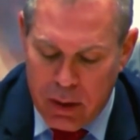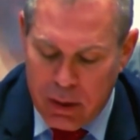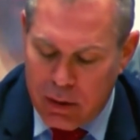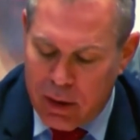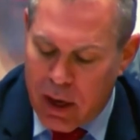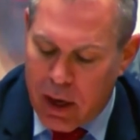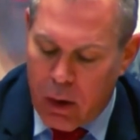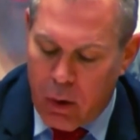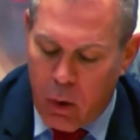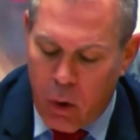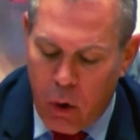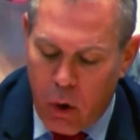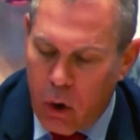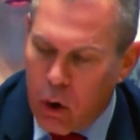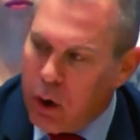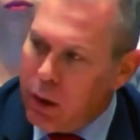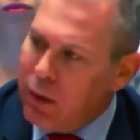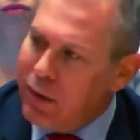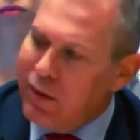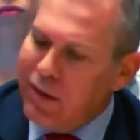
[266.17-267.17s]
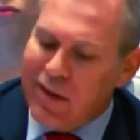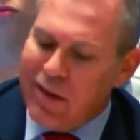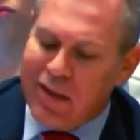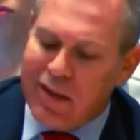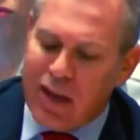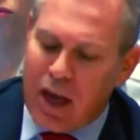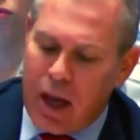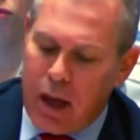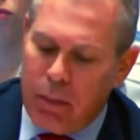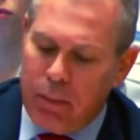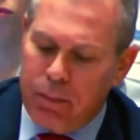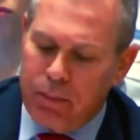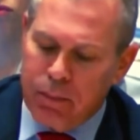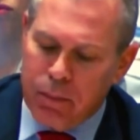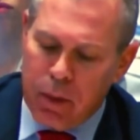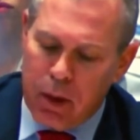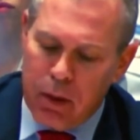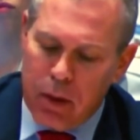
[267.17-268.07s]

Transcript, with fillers: They are all the same,